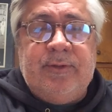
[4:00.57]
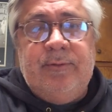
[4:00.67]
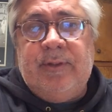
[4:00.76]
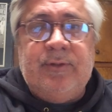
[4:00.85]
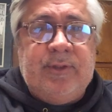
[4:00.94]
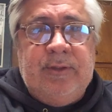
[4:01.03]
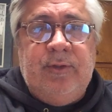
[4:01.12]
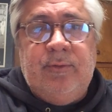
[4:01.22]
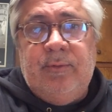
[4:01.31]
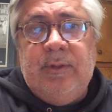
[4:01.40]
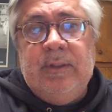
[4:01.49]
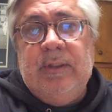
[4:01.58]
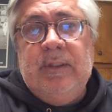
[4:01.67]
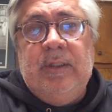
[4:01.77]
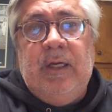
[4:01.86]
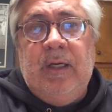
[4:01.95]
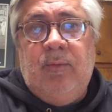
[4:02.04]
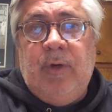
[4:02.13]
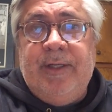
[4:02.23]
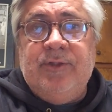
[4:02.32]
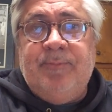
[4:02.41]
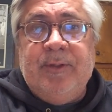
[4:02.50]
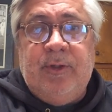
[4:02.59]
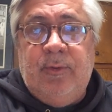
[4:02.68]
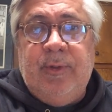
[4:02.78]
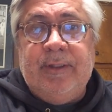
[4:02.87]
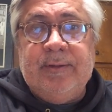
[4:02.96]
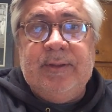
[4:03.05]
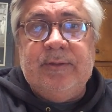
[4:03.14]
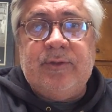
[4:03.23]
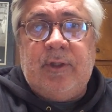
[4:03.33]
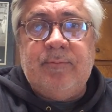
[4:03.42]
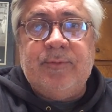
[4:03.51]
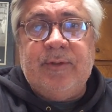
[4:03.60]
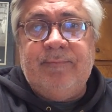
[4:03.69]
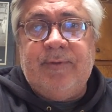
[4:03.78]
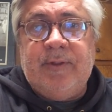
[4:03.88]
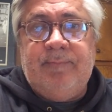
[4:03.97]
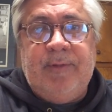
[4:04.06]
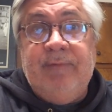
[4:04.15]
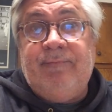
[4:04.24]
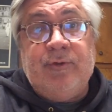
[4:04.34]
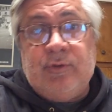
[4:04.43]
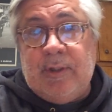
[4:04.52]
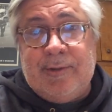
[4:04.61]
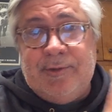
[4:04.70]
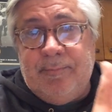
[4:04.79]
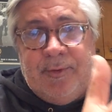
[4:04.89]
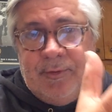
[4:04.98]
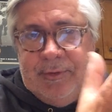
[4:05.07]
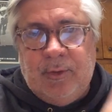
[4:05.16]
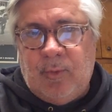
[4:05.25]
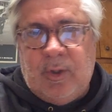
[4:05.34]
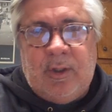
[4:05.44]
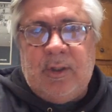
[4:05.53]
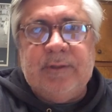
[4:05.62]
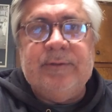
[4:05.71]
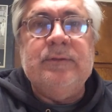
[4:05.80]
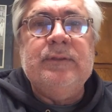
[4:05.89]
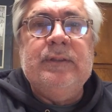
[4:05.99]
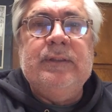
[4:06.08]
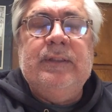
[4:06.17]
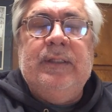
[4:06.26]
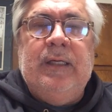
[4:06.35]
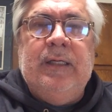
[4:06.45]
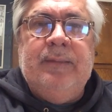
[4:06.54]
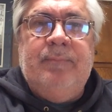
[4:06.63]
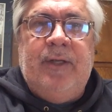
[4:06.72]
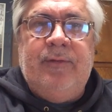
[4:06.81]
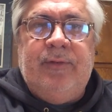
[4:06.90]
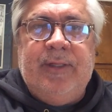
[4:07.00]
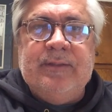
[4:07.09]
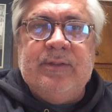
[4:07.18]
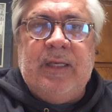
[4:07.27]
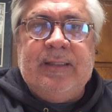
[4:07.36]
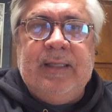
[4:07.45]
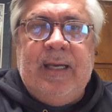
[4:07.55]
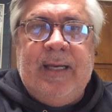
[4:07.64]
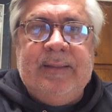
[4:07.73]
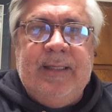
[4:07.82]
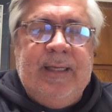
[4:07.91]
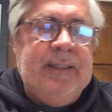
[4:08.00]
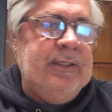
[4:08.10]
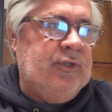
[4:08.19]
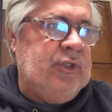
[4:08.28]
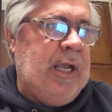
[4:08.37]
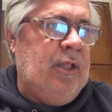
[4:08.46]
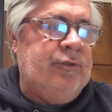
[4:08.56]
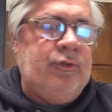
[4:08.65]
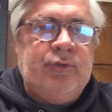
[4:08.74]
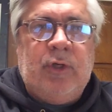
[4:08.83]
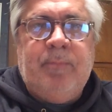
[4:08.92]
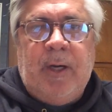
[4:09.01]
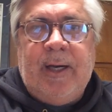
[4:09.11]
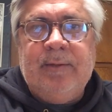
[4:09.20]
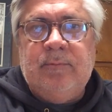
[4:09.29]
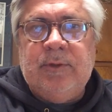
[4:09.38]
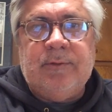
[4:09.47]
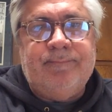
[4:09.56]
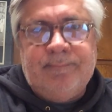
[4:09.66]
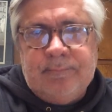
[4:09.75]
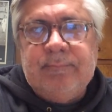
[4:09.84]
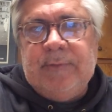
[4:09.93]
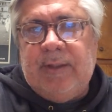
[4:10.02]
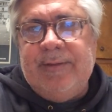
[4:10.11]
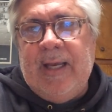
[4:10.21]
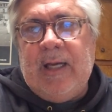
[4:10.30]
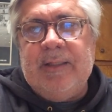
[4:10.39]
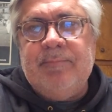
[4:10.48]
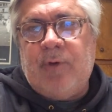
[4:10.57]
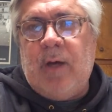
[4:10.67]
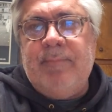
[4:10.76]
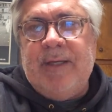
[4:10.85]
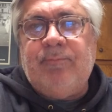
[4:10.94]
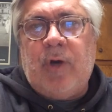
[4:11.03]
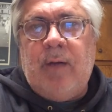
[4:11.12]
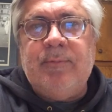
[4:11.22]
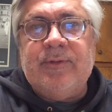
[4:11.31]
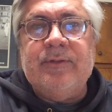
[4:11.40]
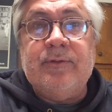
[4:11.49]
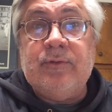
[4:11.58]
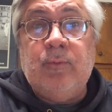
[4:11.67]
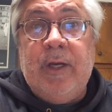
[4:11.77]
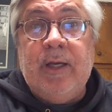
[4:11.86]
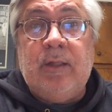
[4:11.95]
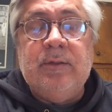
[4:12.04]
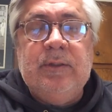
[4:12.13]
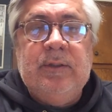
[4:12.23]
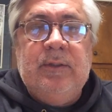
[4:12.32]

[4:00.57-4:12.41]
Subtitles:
to continue what he's been doing in terms of infrastructure, building the wall, and other things like that. And his challenger, Joe Biden, will undoubtedly make promises as well,